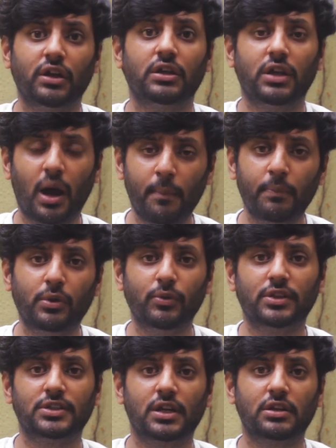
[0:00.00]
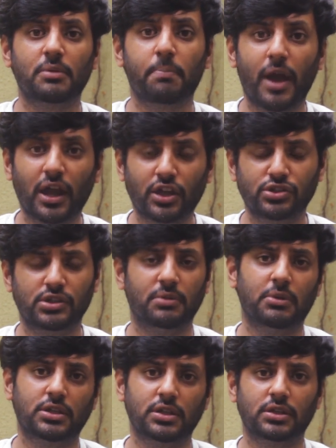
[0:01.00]
we are dumped with certain
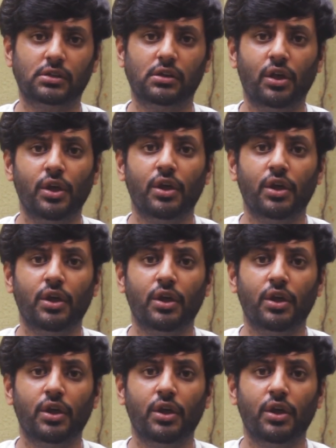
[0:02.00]
packaging material,